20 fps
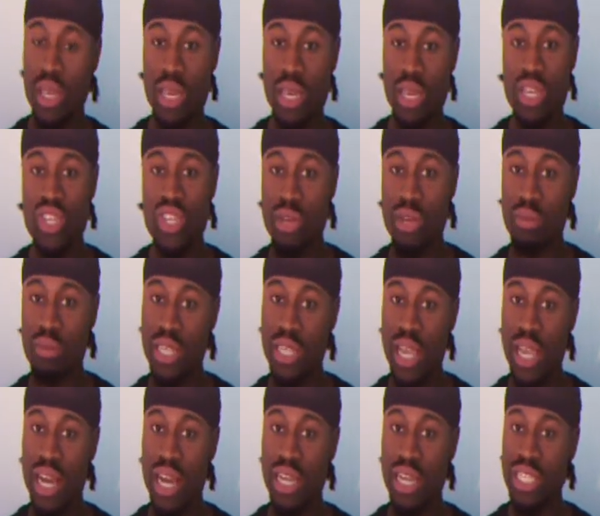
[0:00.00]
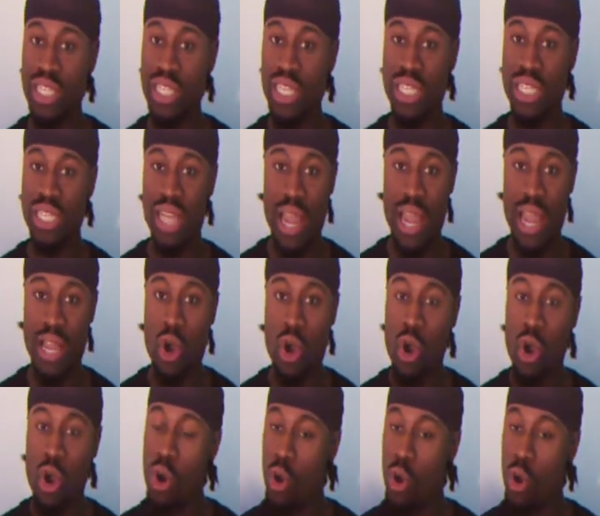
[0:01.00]
you see what I'm saying? It's just like,
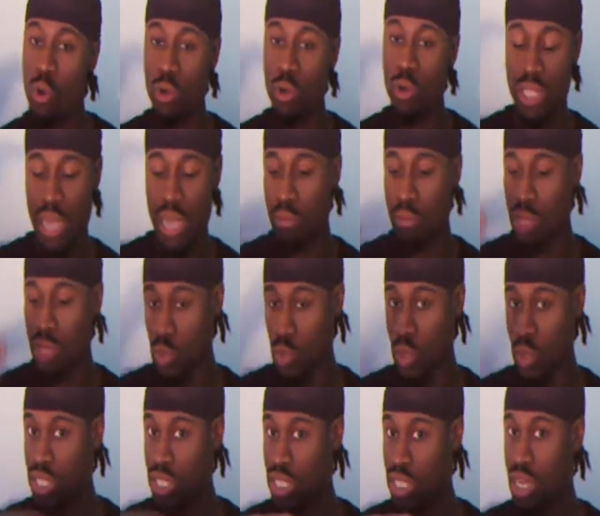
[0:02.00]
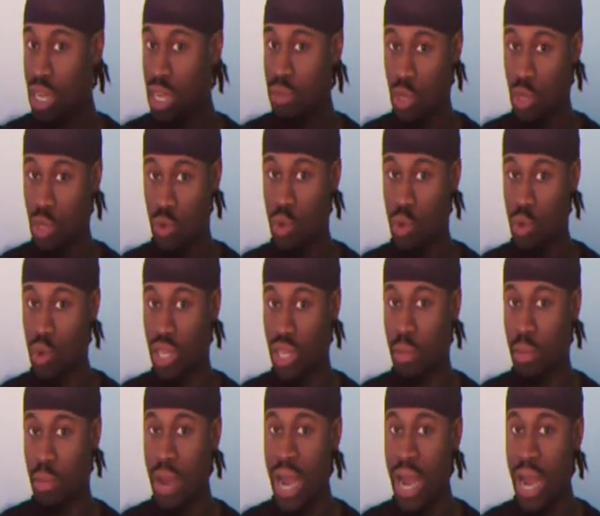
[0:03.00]
I'm gonna switch the subject real quick
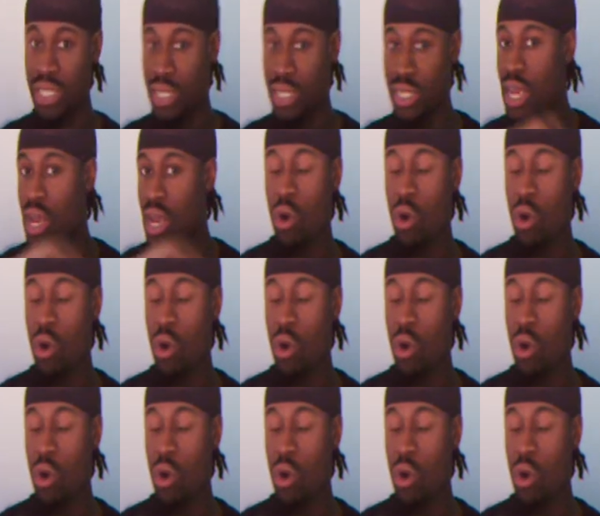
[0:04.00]
to boxing.